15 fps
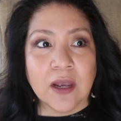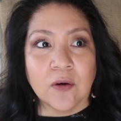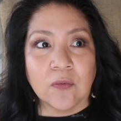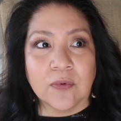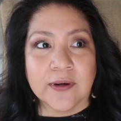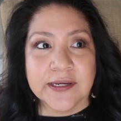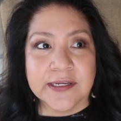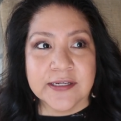
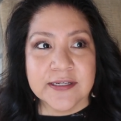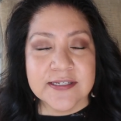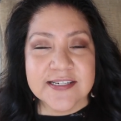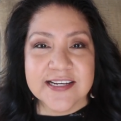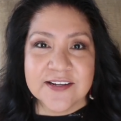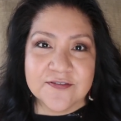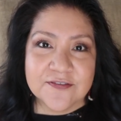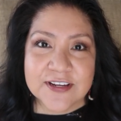was
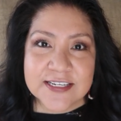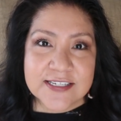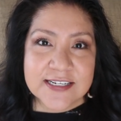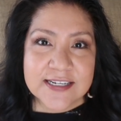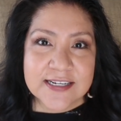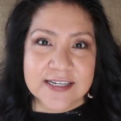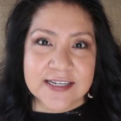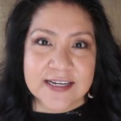
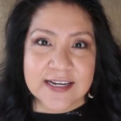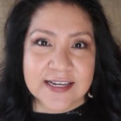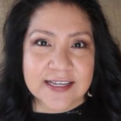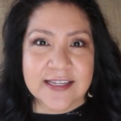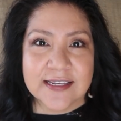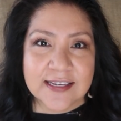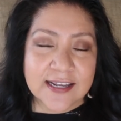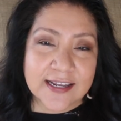invented
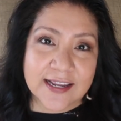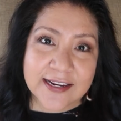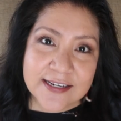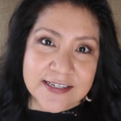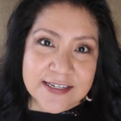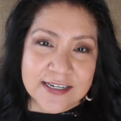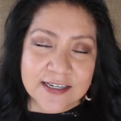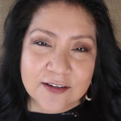in
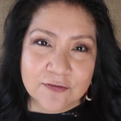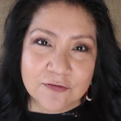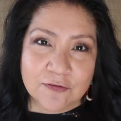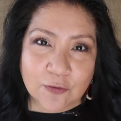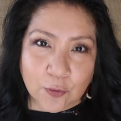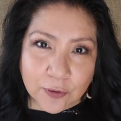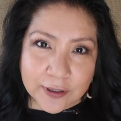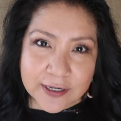
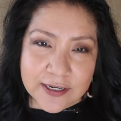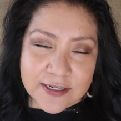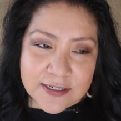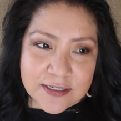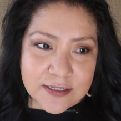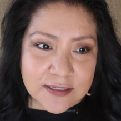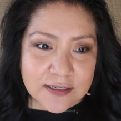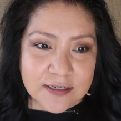
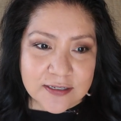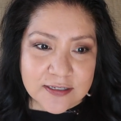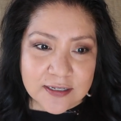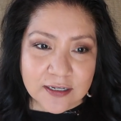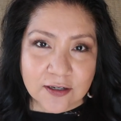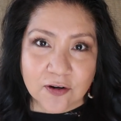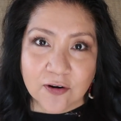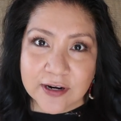1940s? Isn't
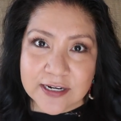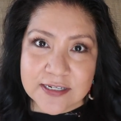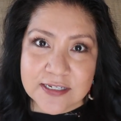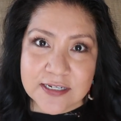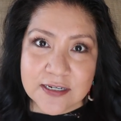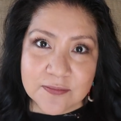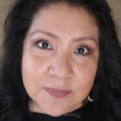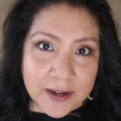that
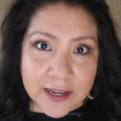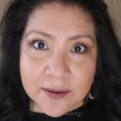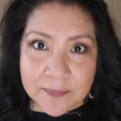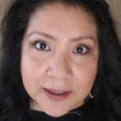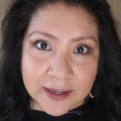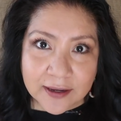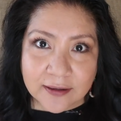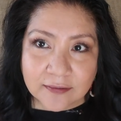crazy? By a
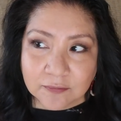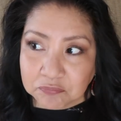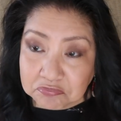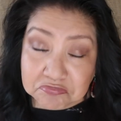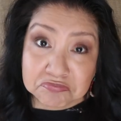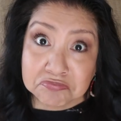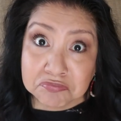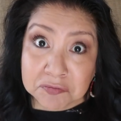man.
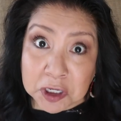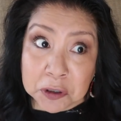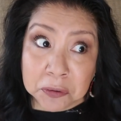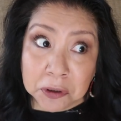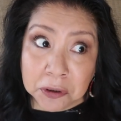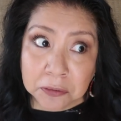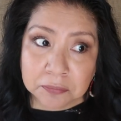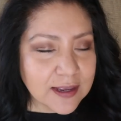Who
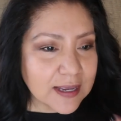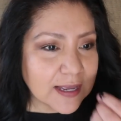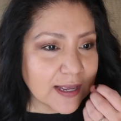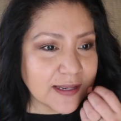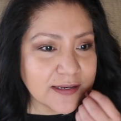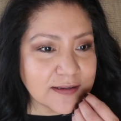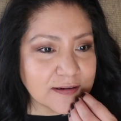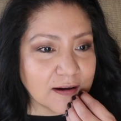knew?
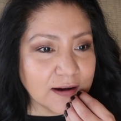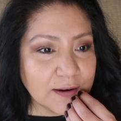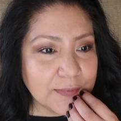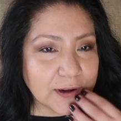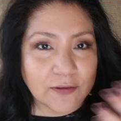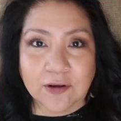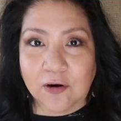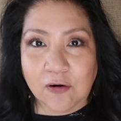And talking
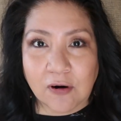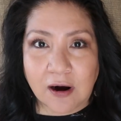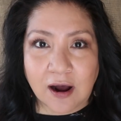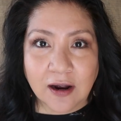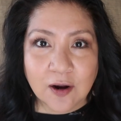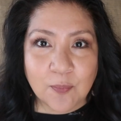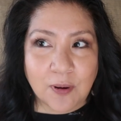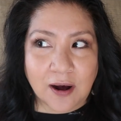about the
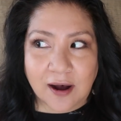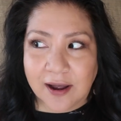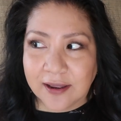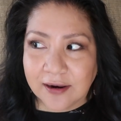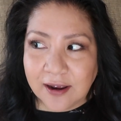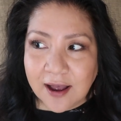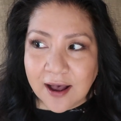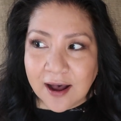crock
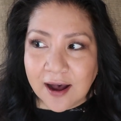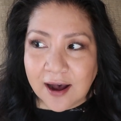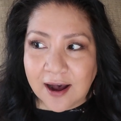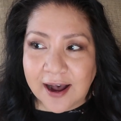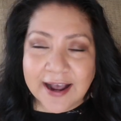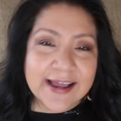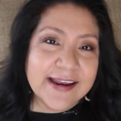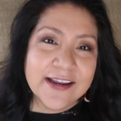pot,
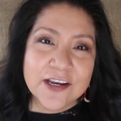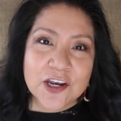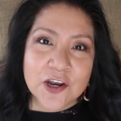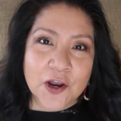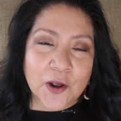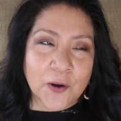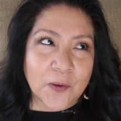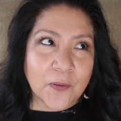I didn't
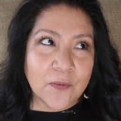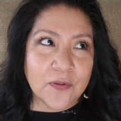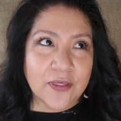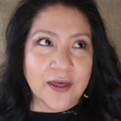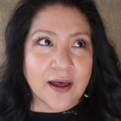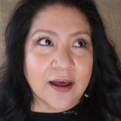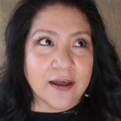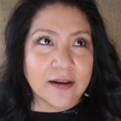know
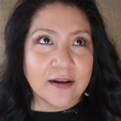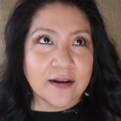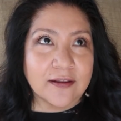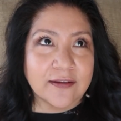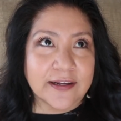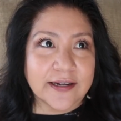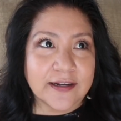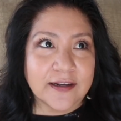that
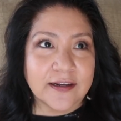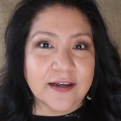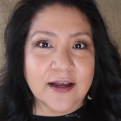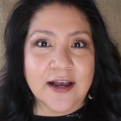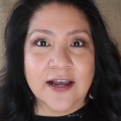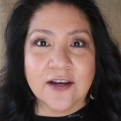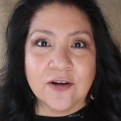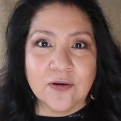like,
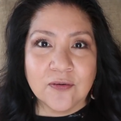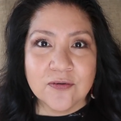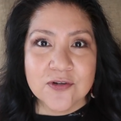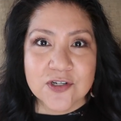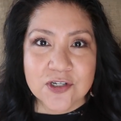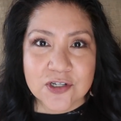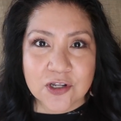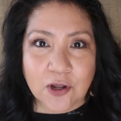I knew
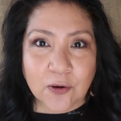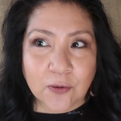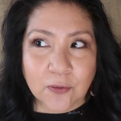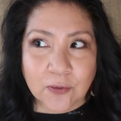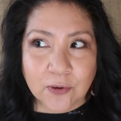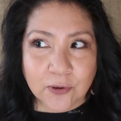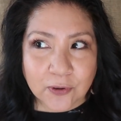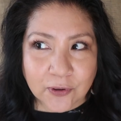
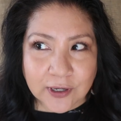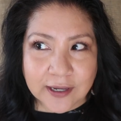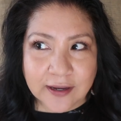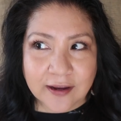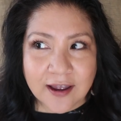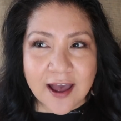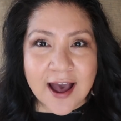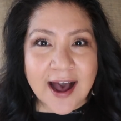slow
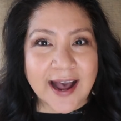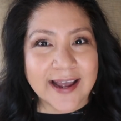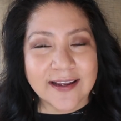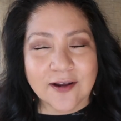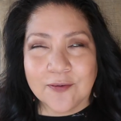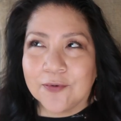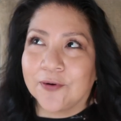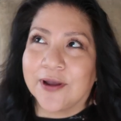cooking. I,
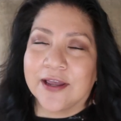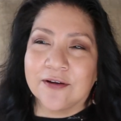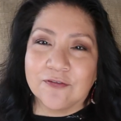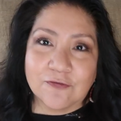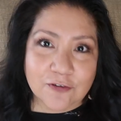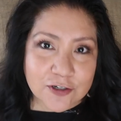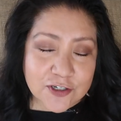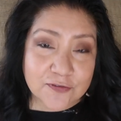uh, okay,
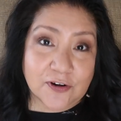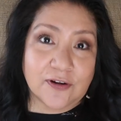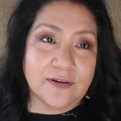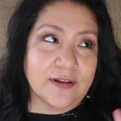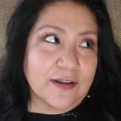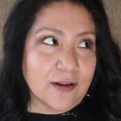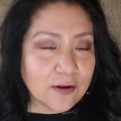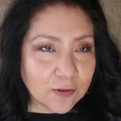first of
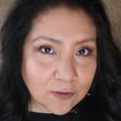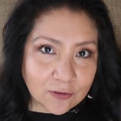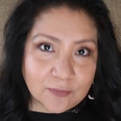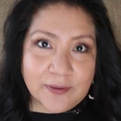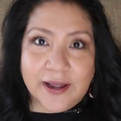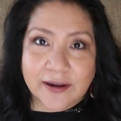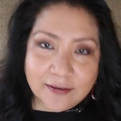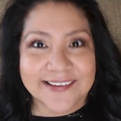all, hold
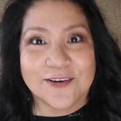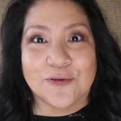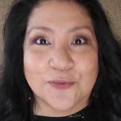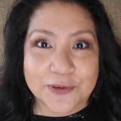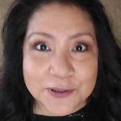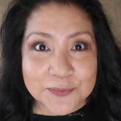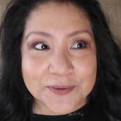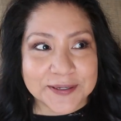back,
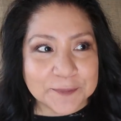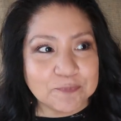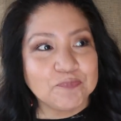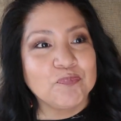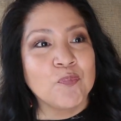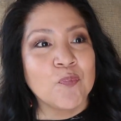rewind